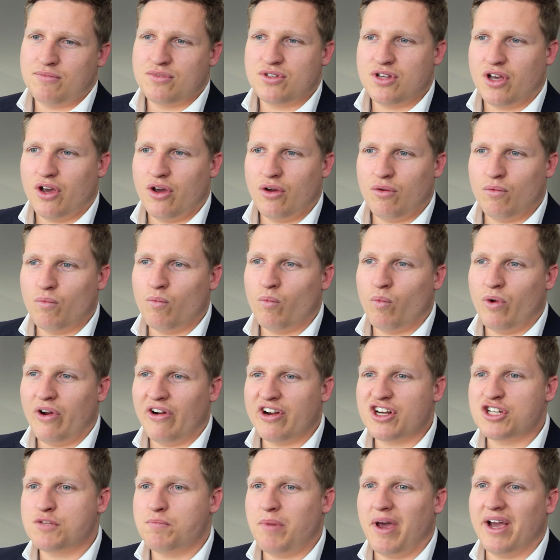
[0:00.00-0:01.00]
So
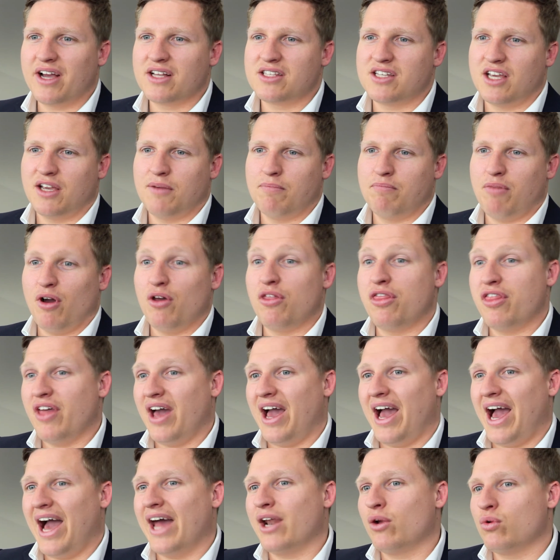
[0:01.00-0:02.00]
we're expecting both
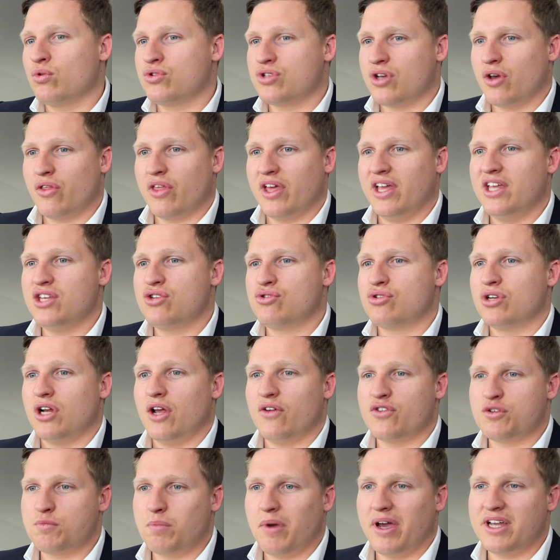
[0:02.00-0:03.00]
that and also the
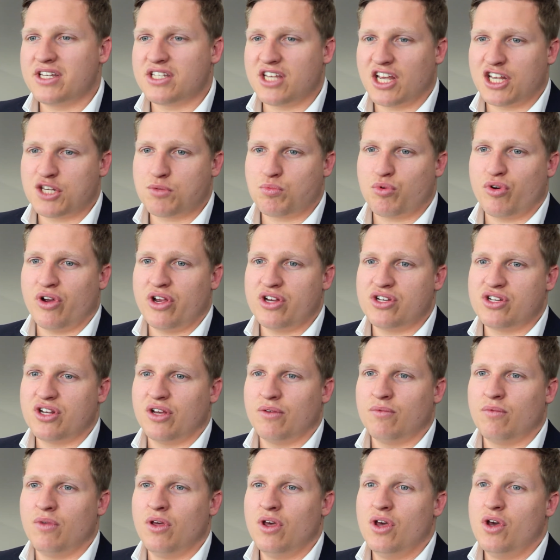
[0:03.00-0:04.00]
history of space
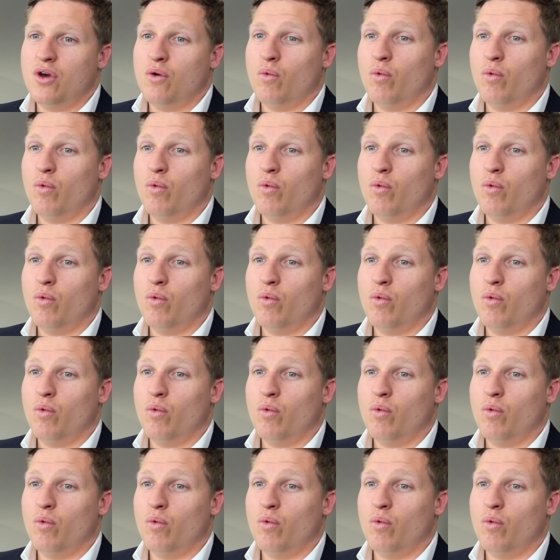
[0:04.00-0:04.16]
exploration,